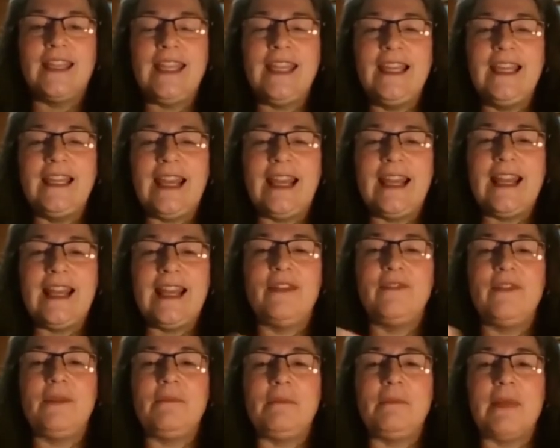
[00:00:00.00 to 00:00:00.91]
chelate
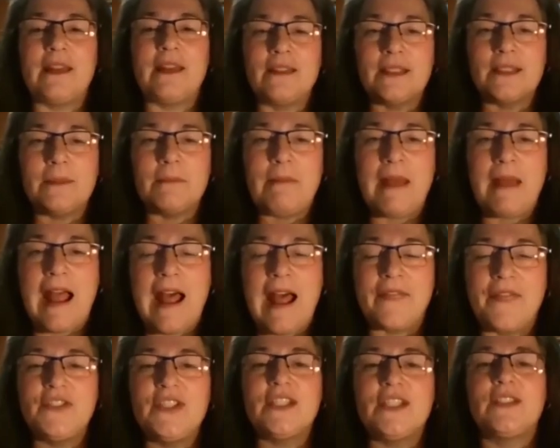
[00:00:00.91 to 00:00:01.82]
heavy metals and
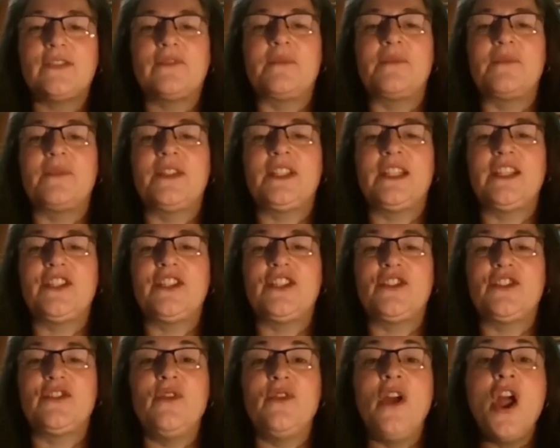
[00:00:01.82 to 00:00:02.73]
pathogens from the
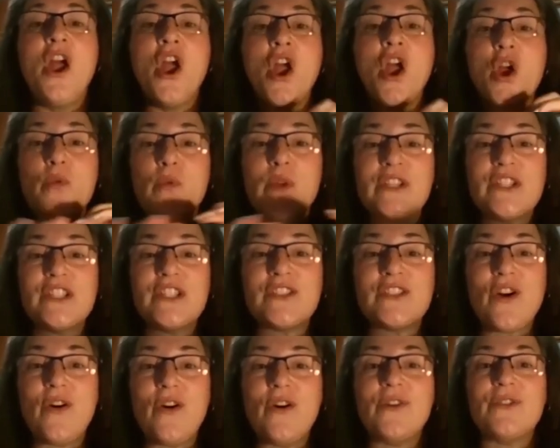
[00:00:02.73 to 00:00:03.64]
tissue, which
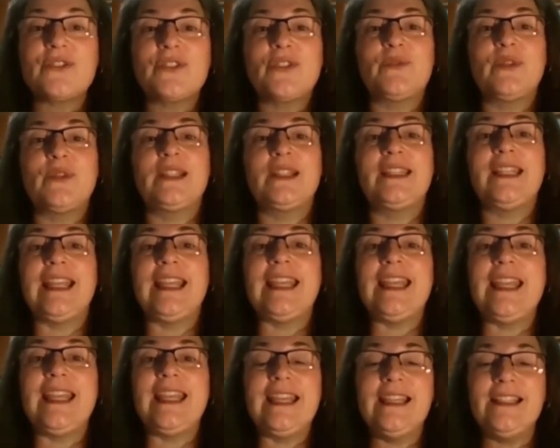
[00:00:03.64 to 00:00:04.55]
is also what the
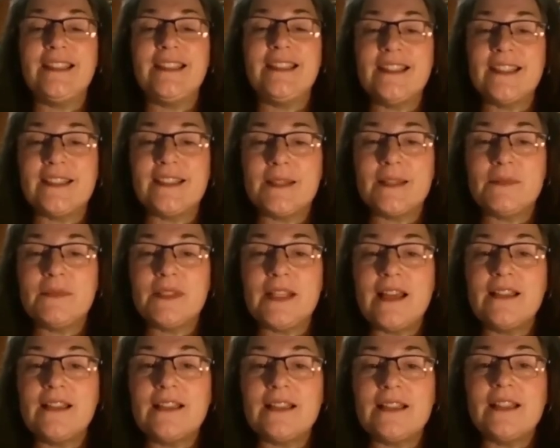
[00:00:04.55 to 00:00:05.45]
EE system
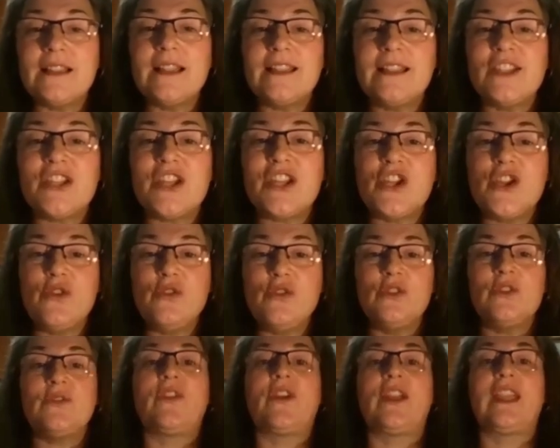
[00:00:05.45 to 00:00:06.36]
does. It's
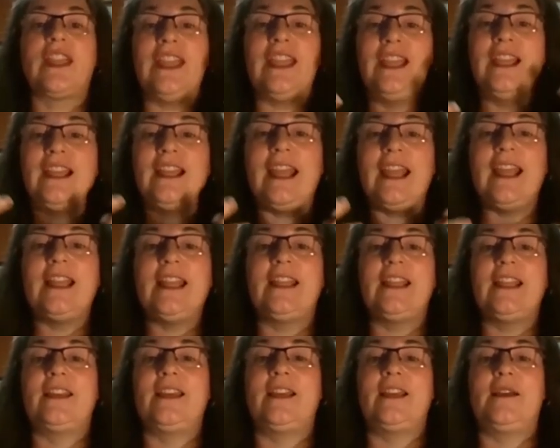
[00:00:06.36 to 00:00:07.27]
huge for
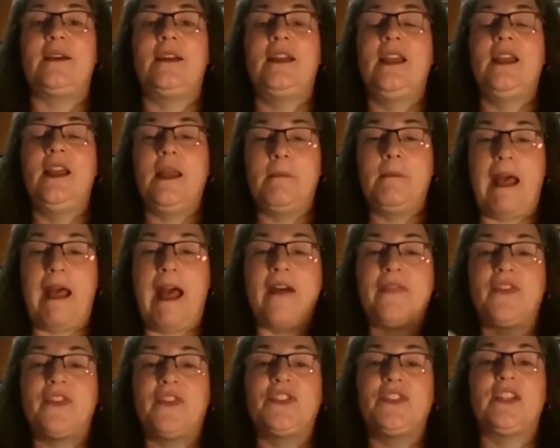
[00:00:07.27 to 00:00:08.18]
chelating the
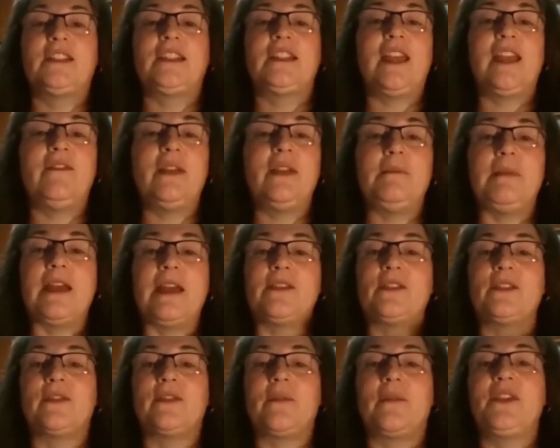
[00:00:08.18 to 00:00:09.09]
pathogens, heavy
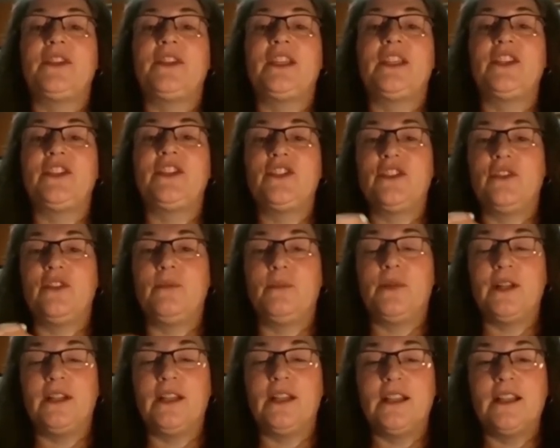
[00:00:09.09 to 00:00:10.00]
metals from the tissue,
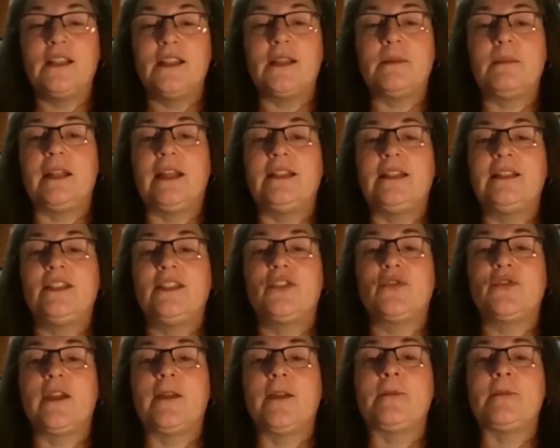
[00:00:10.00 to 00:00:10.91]
putting it in the
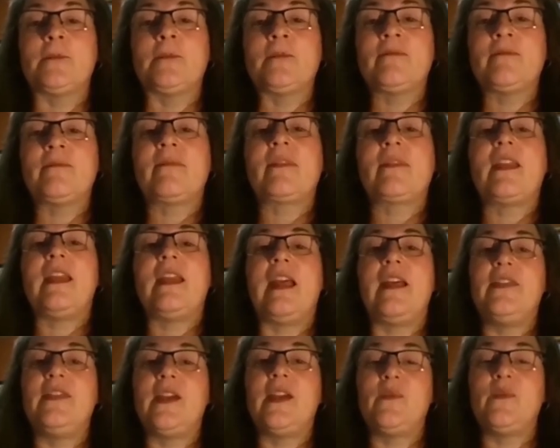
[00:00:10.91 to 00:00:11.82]
bloodstream.
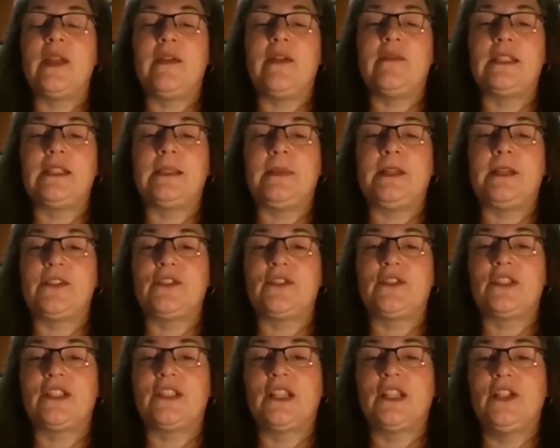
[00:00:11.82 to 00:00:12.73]
And then we have a
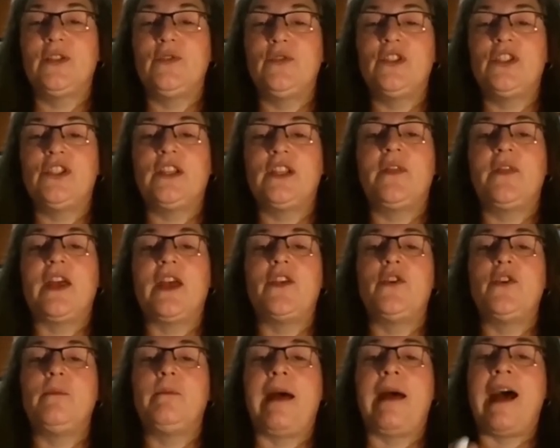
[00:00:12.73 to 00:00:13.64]
special solution
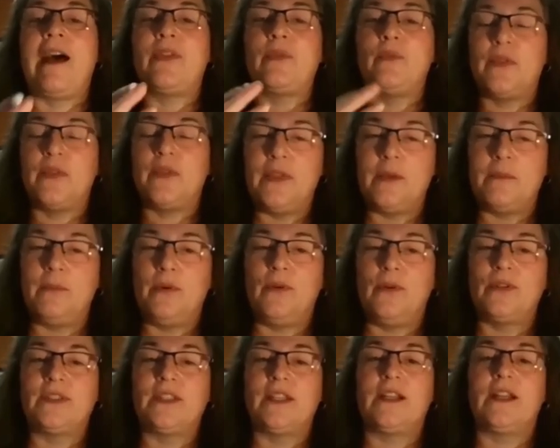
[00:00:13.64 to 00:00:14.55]
that you bath with that
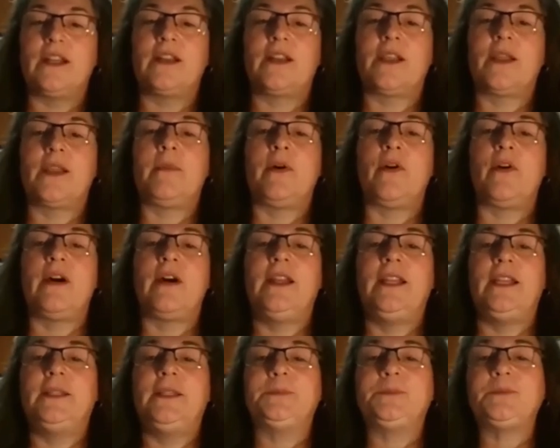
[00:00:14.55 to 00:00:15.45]
pulls it out of the
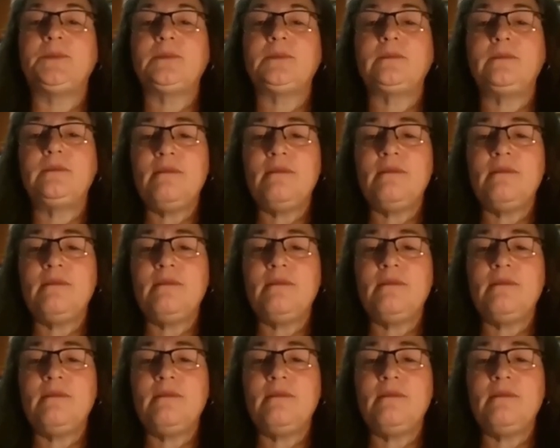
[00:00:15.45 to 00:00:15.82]
body.